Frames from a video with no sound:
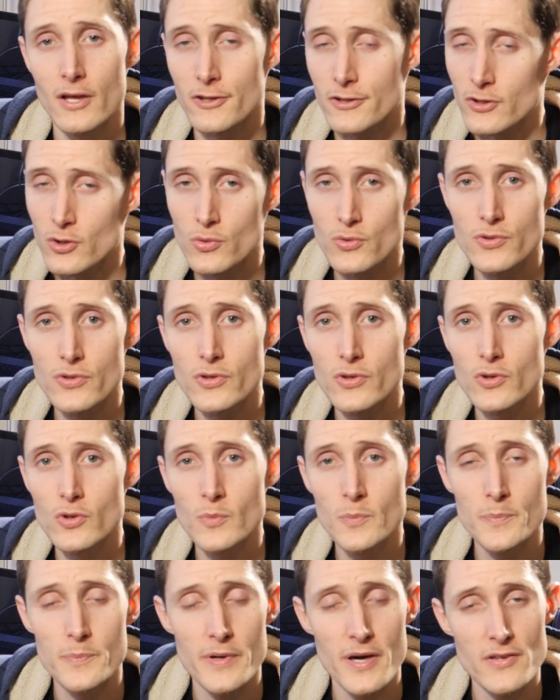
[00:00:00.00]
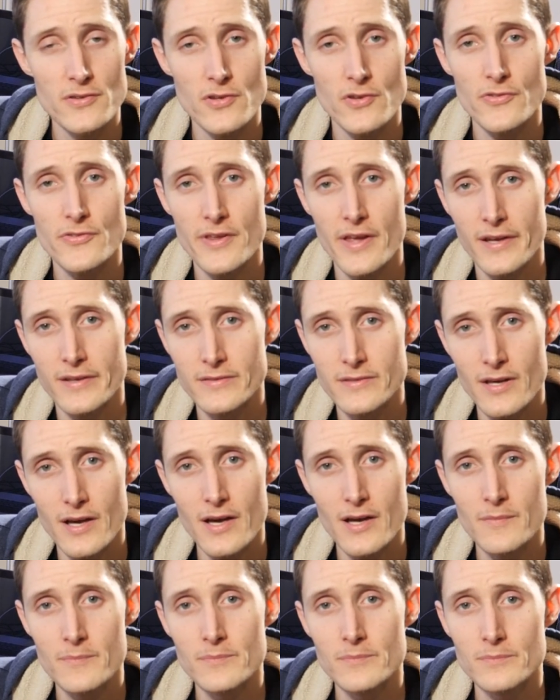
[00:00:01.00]
YouTube,
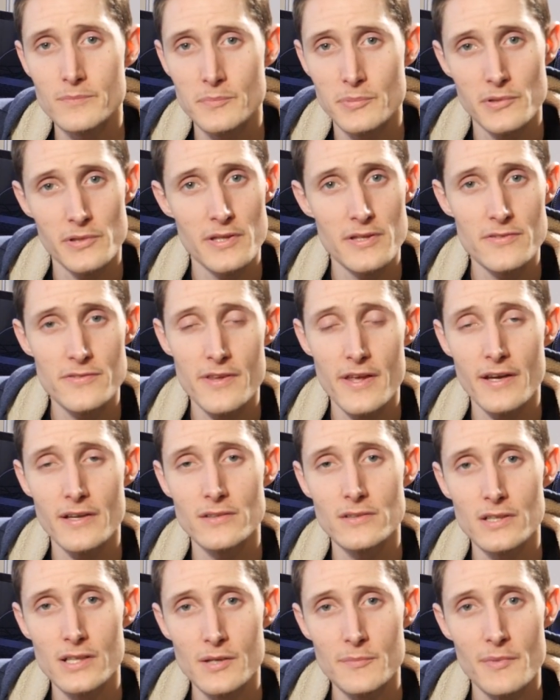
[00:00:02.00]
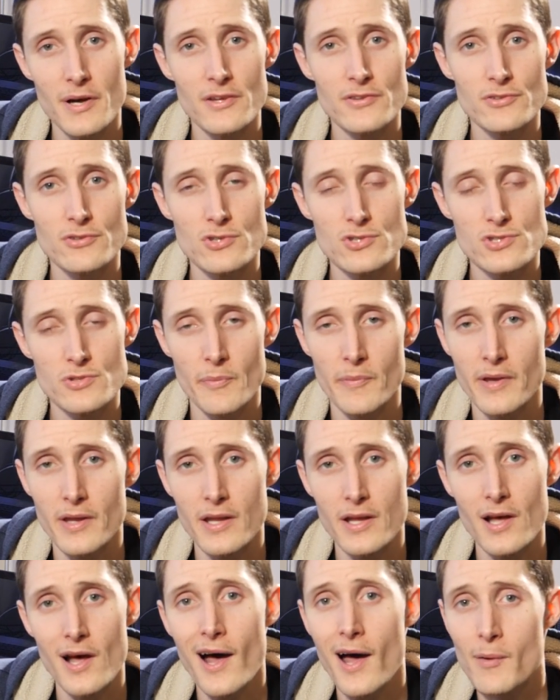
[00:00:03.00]
PizzlesTechTime. Please take a look at my social
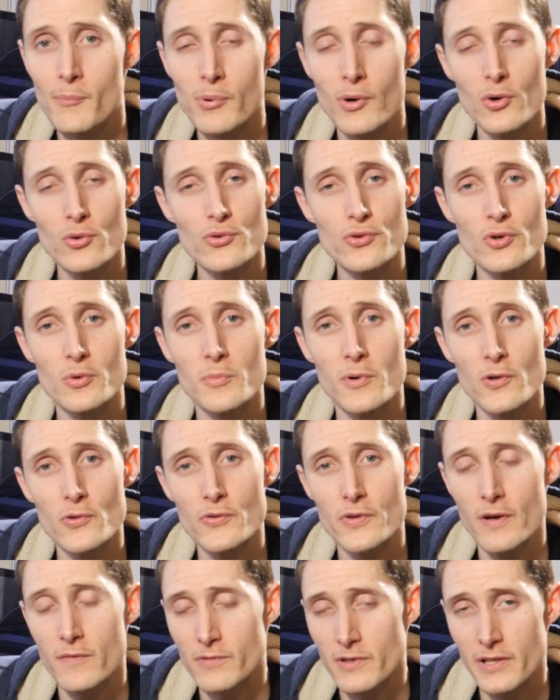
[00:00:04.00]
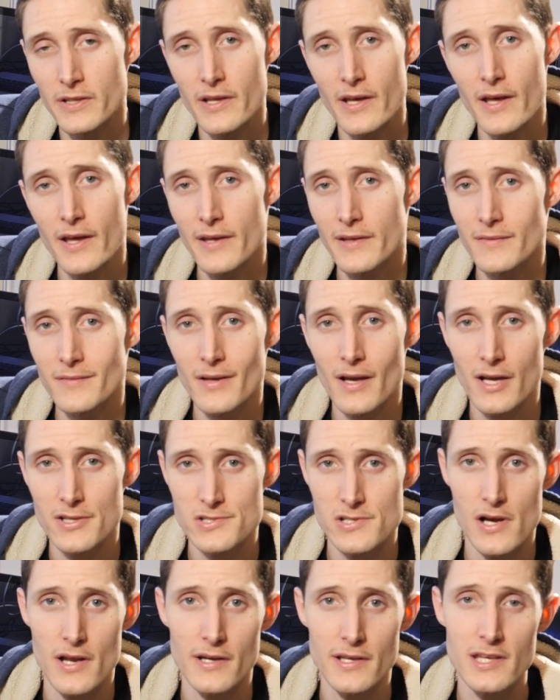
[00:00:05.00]
media. I post almost every day. I
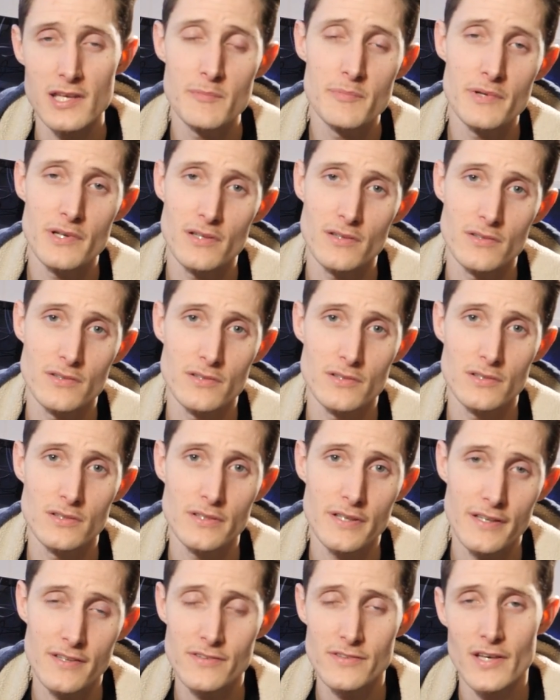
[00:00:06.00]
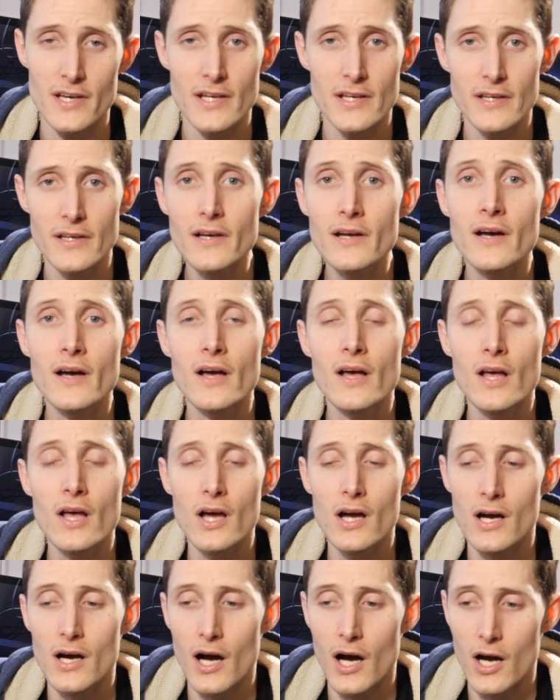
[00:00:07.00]
try to keep it a little exciting.
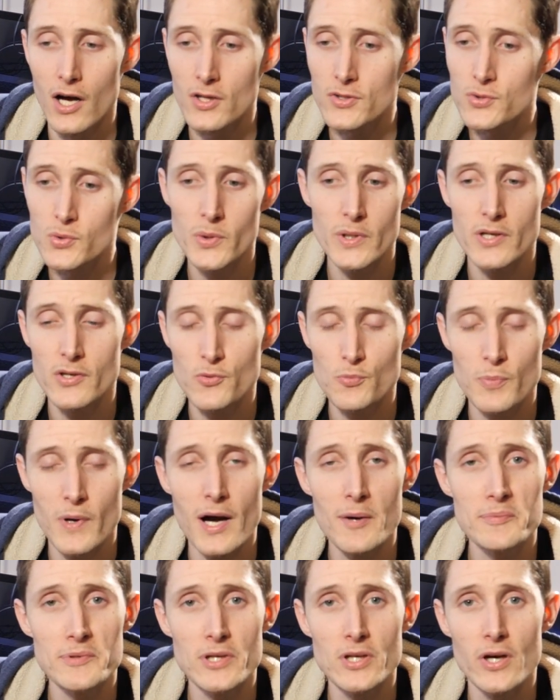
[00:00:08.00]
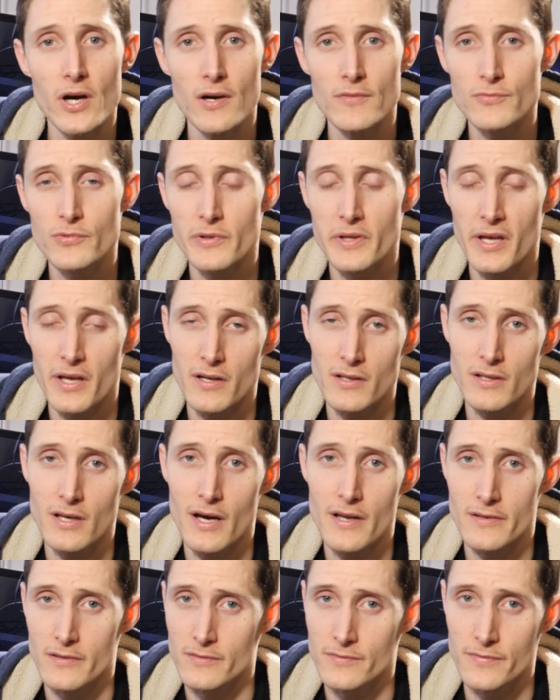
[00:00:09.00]
Twitter's popping off. We got a
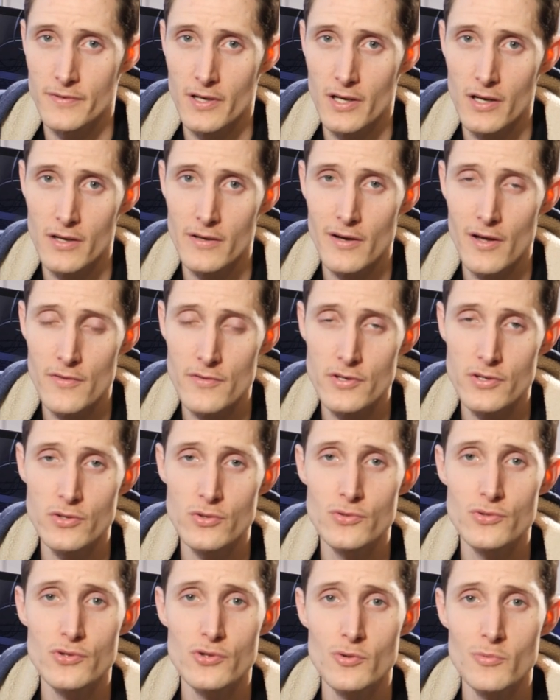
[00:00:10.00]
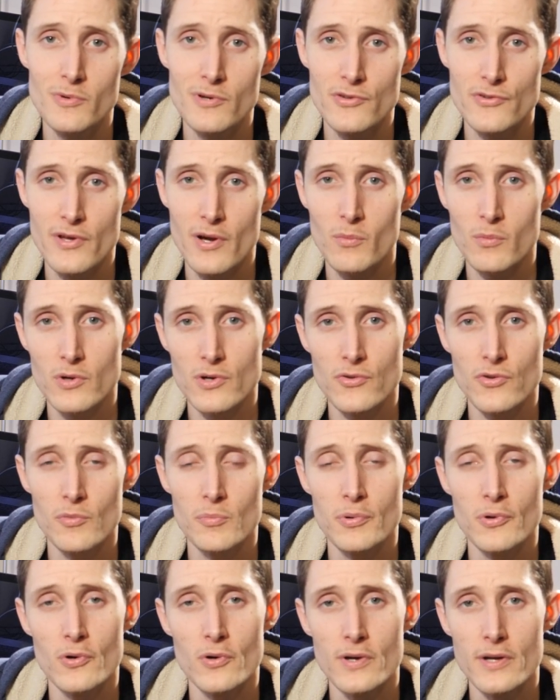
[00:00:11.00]
lot of other YouTubers that we're
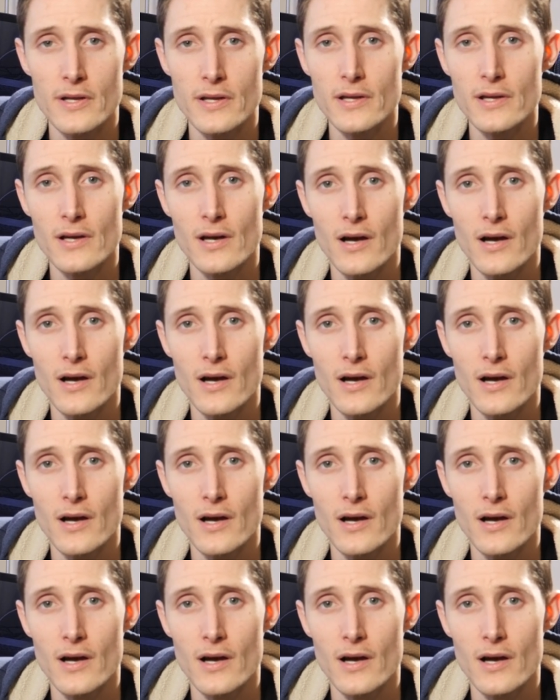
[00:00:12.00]
supporting.